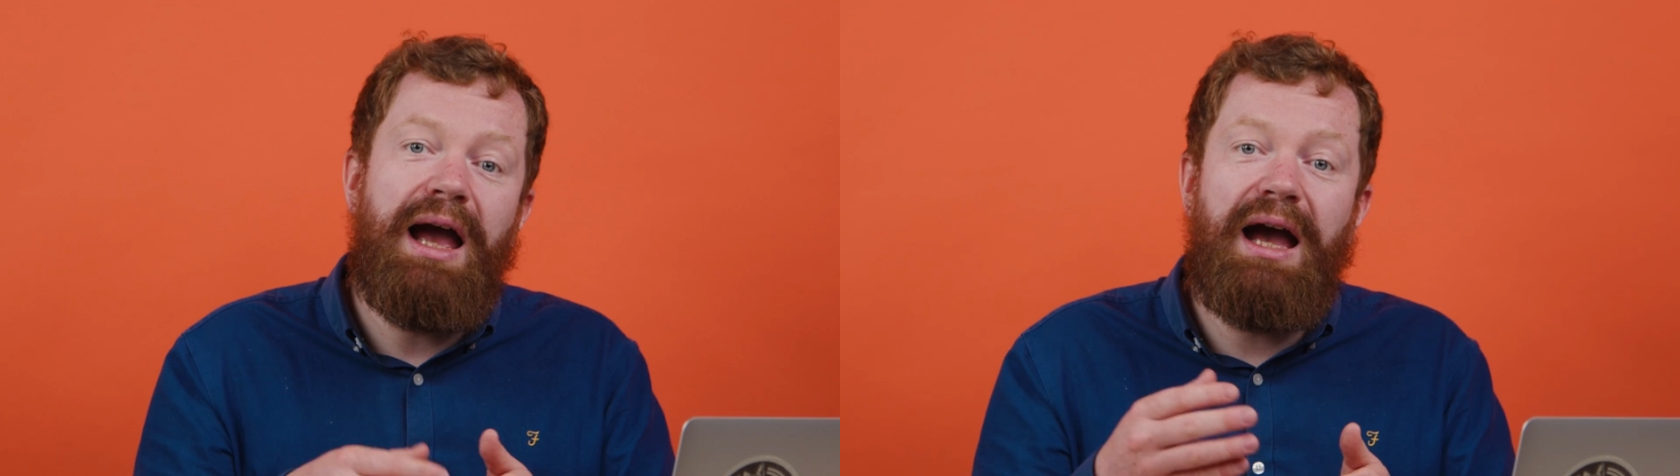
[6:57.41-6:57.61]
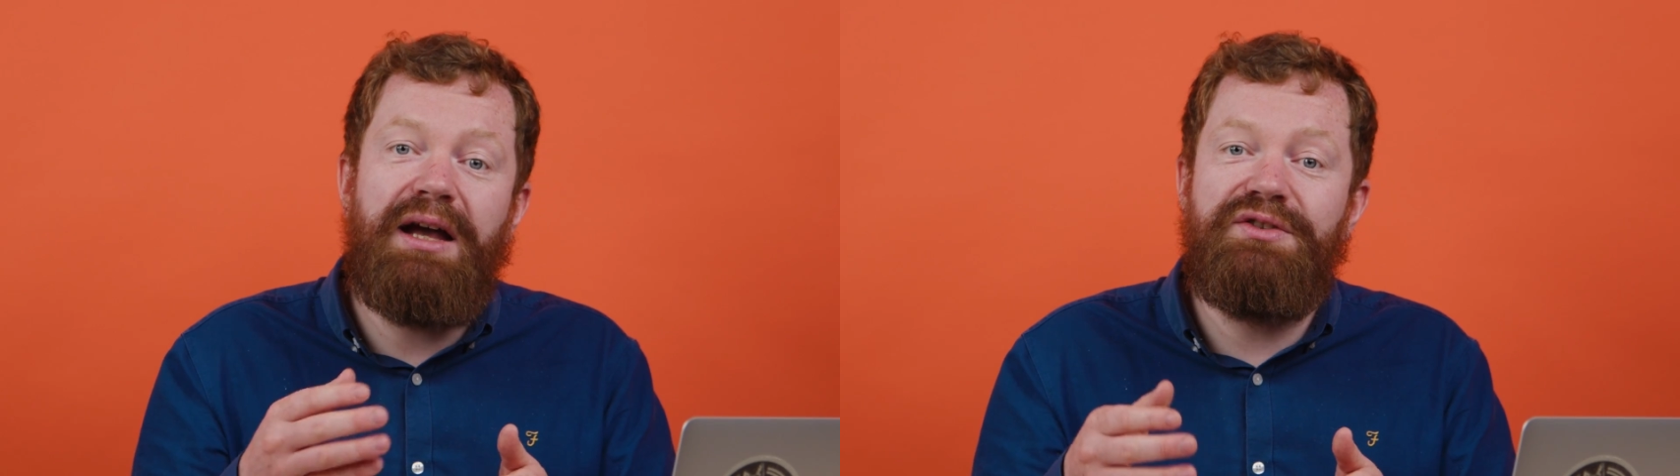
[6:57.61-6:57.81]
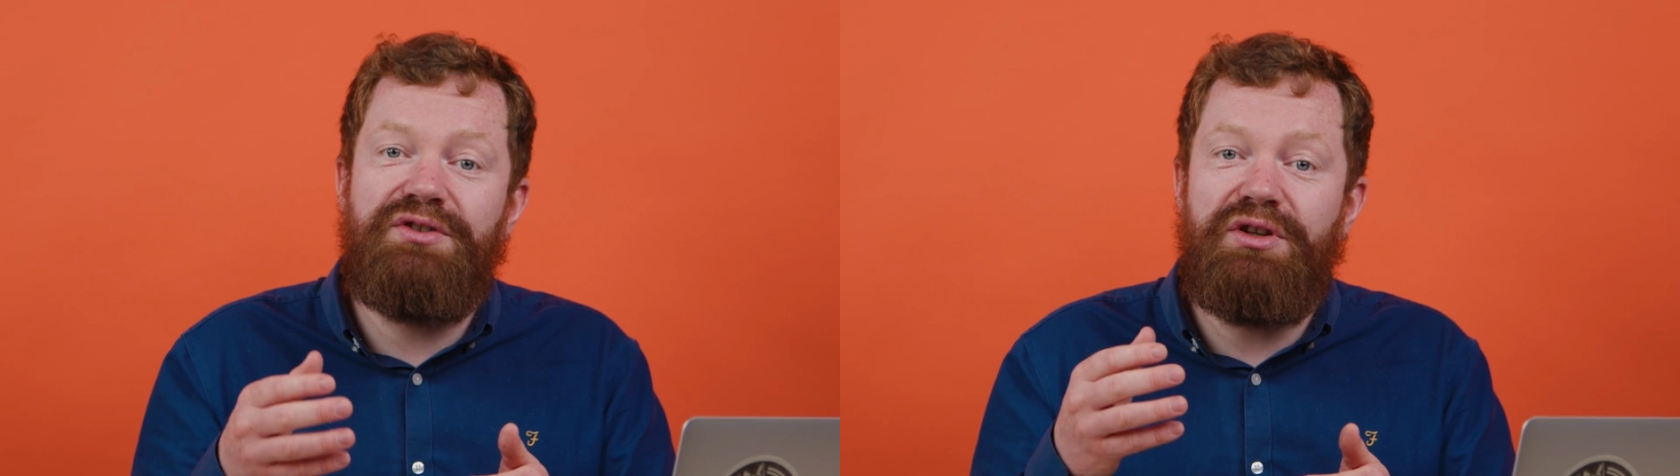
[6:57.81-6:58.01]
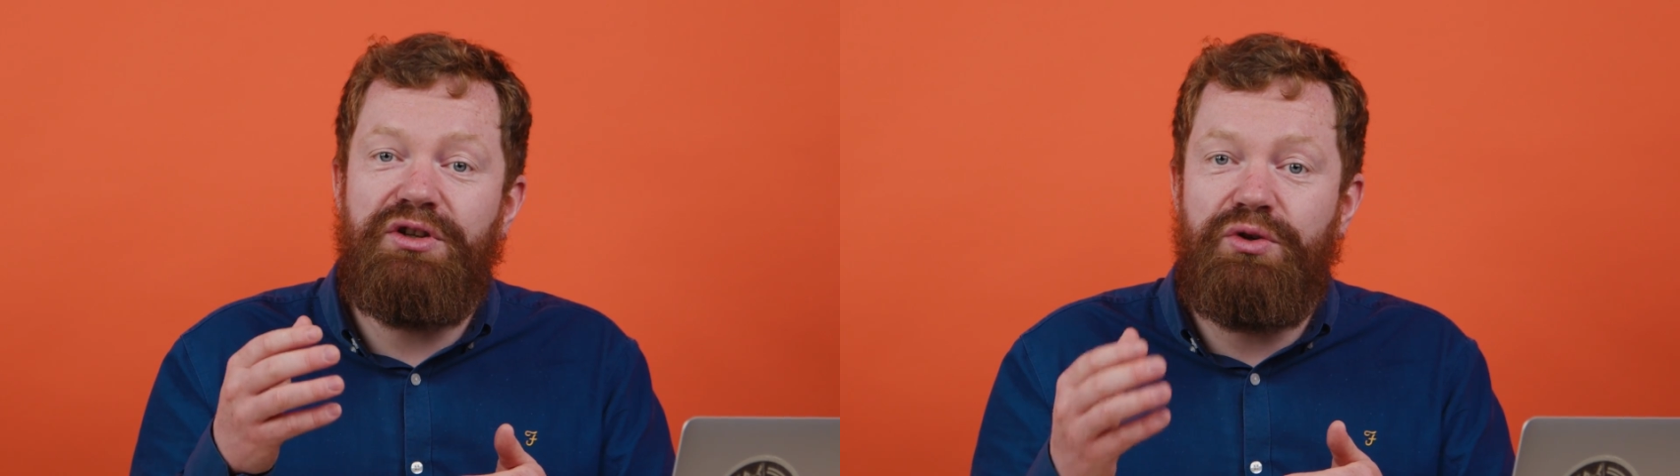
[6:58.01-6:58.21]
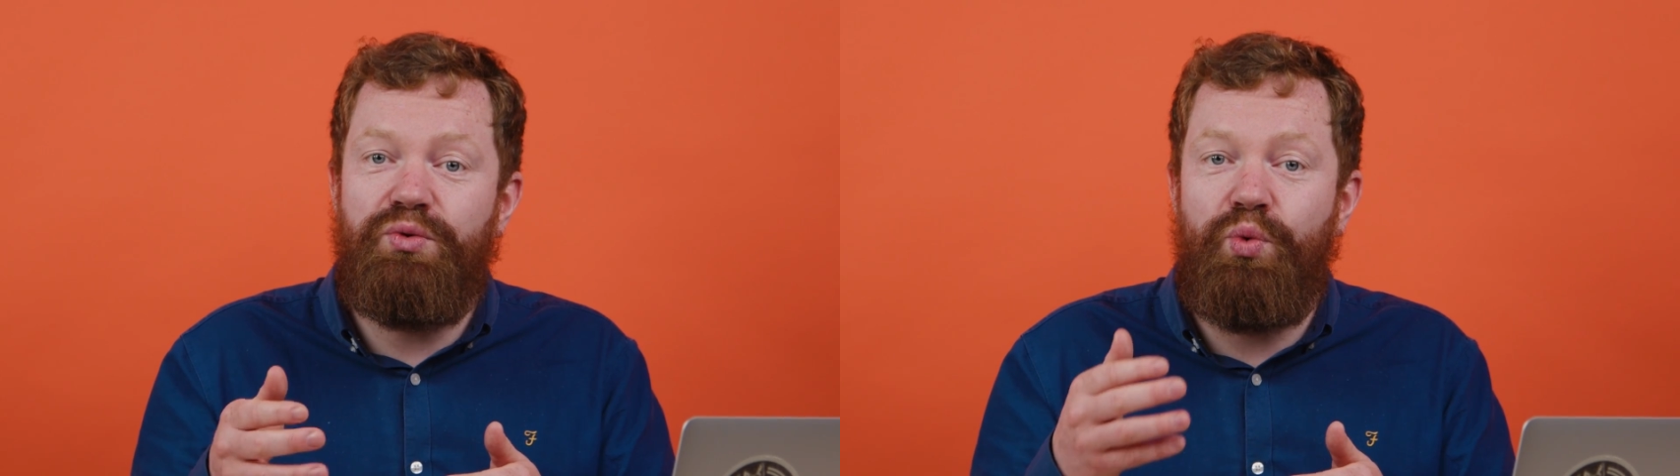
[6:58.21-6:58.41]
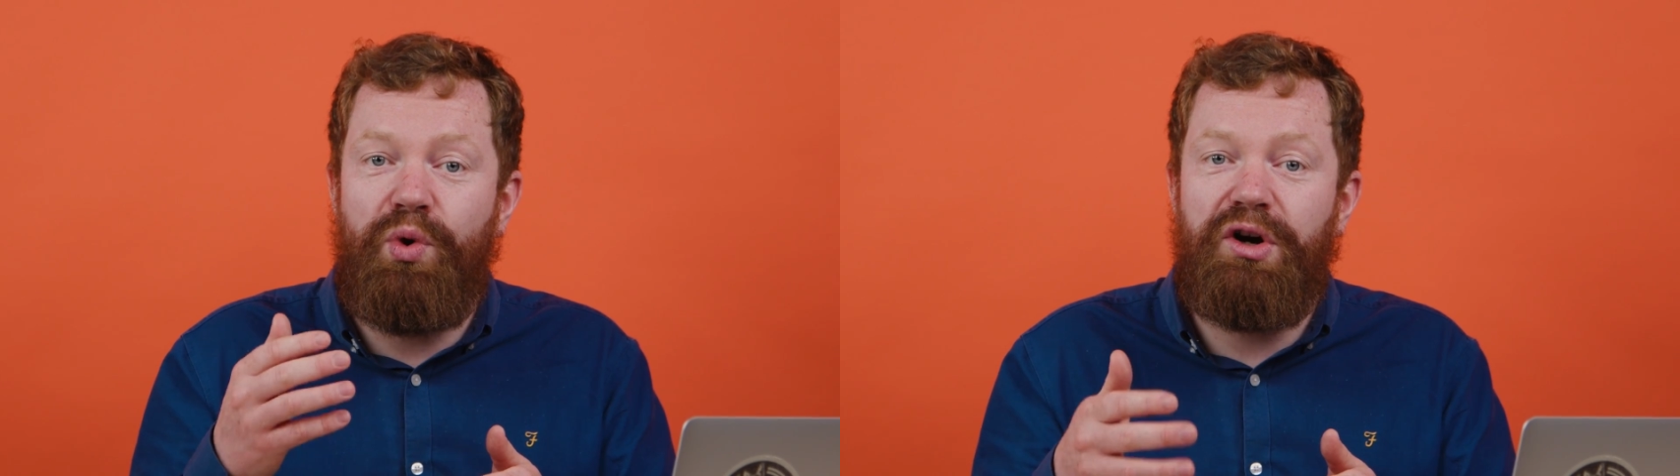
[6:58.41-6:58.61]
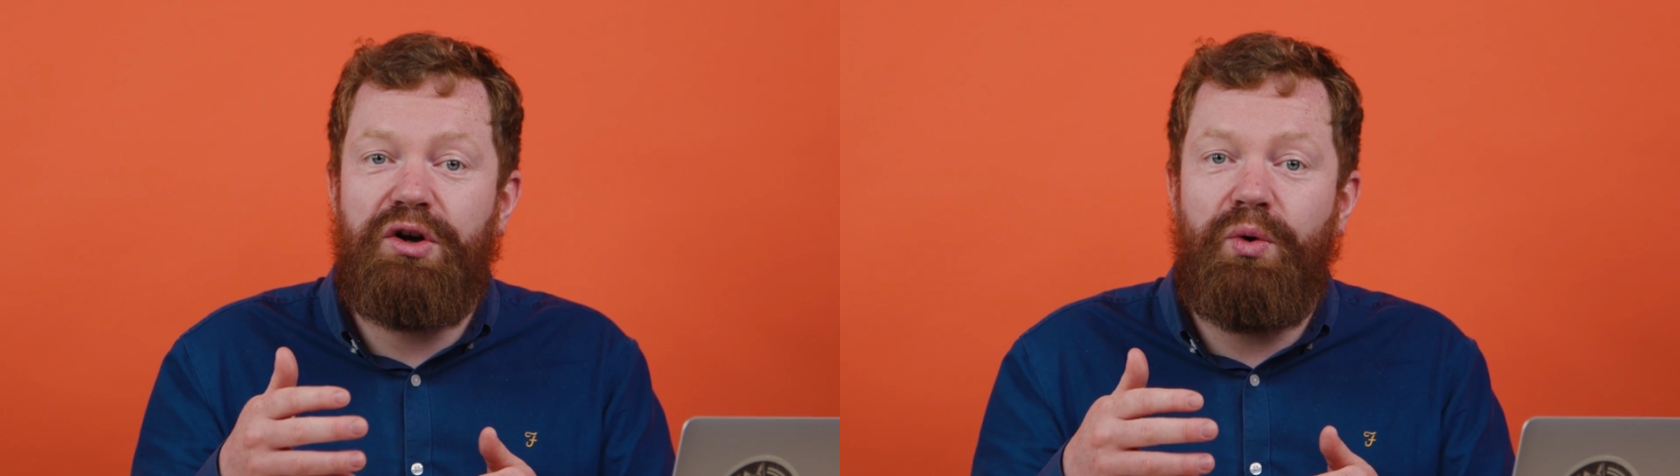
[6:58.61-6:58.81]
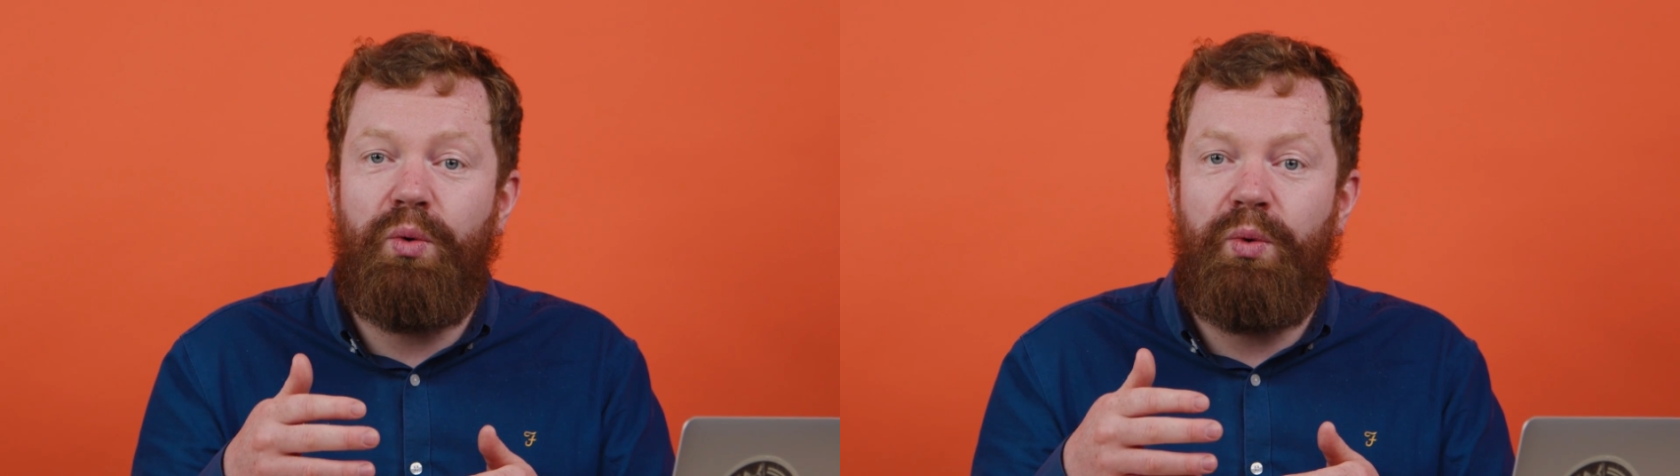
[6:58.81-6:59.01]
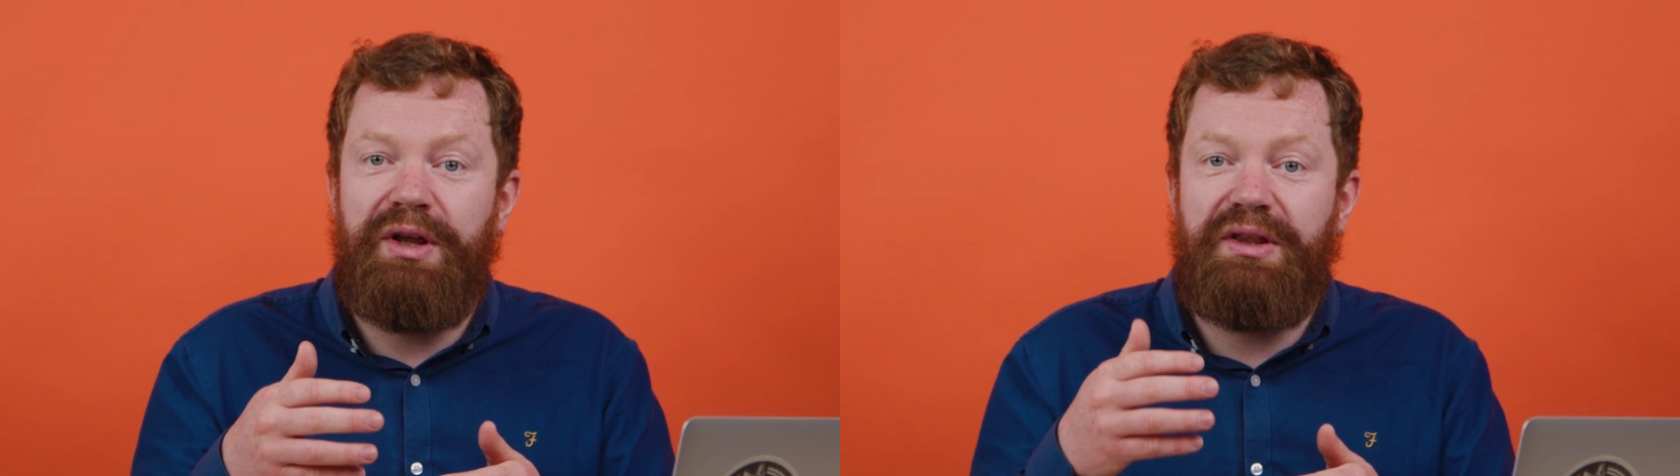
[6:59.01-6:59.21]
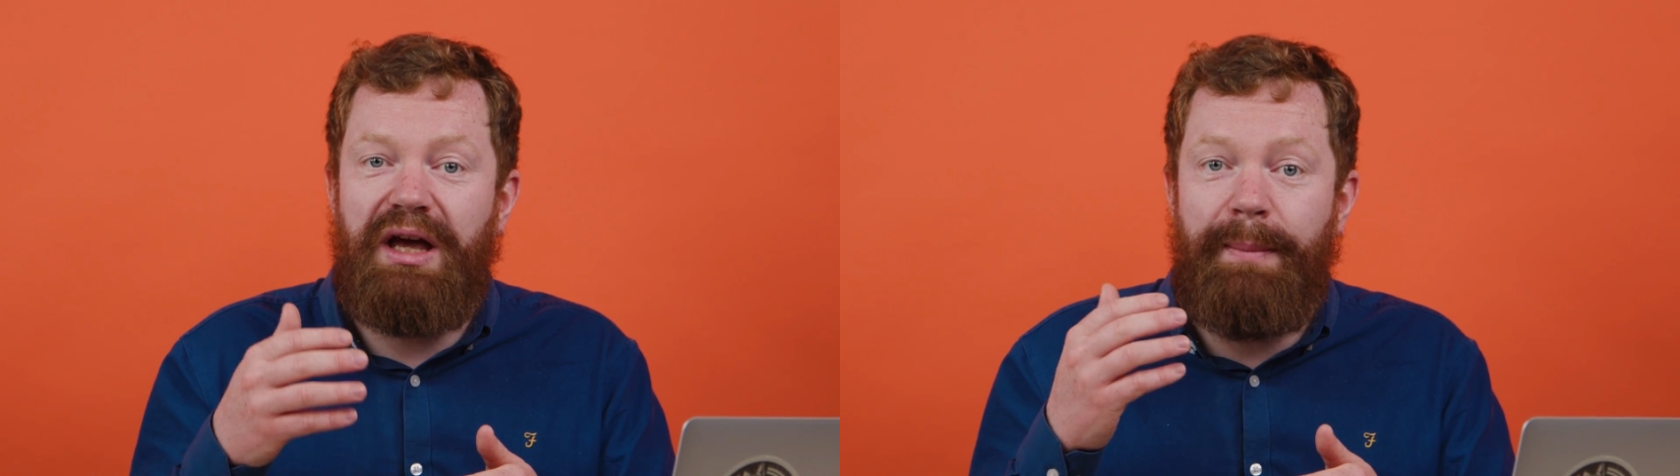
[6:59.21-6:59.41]
As you work
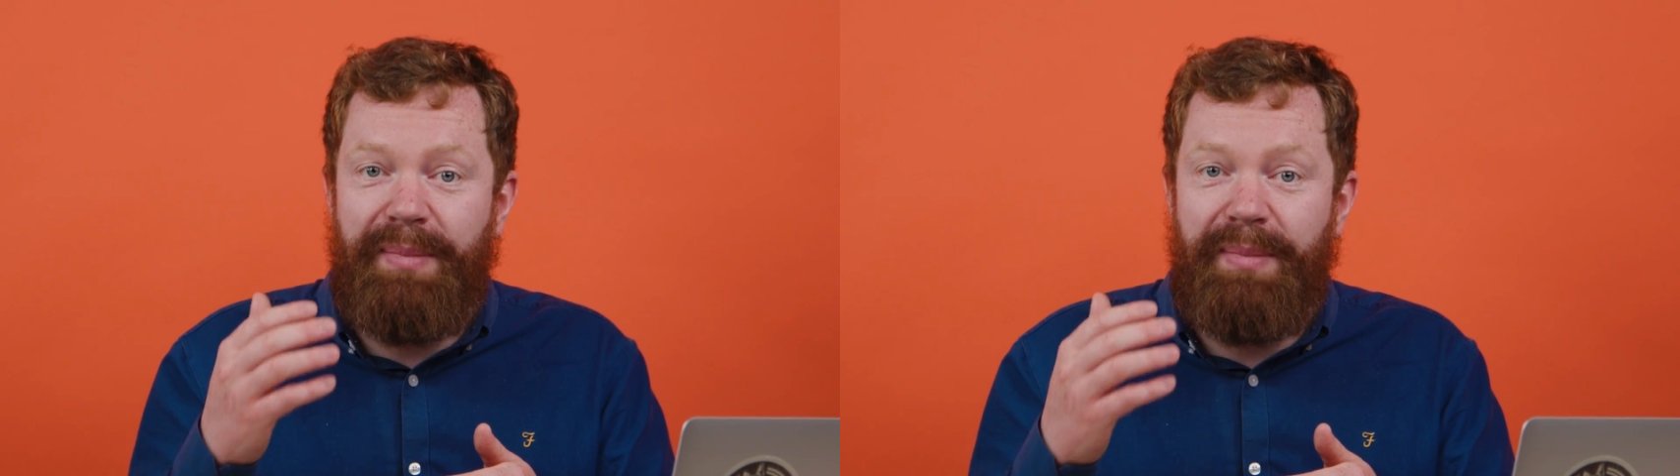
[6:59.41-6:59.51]
with a